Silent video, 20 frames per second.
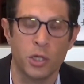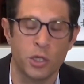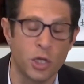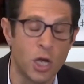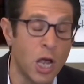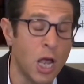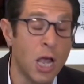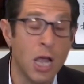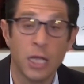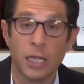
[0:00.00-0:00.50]

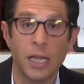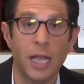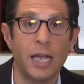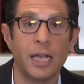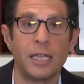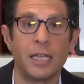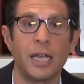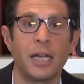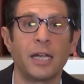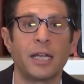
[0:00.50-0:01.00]
twice
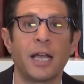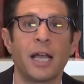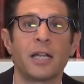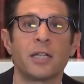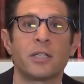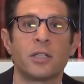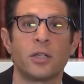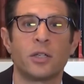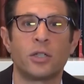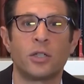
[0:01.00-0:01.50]
like he did
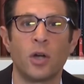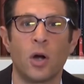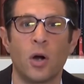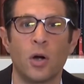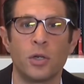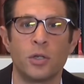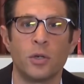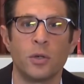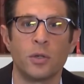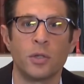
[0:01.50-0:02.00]
against the
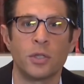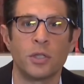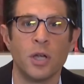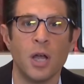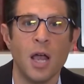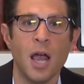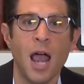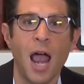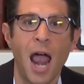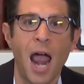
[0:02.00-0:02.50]

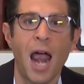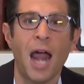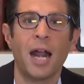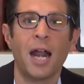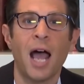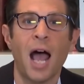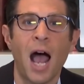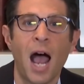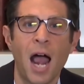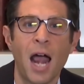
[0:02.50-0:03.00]
Chargers.
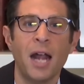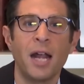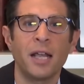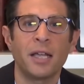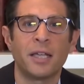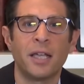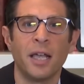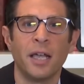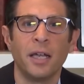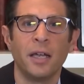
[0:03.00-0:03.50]
And
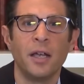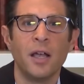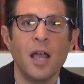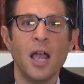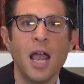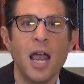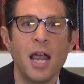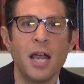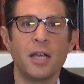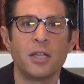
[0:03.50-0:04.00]

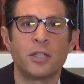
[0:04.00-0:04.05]
Heinicke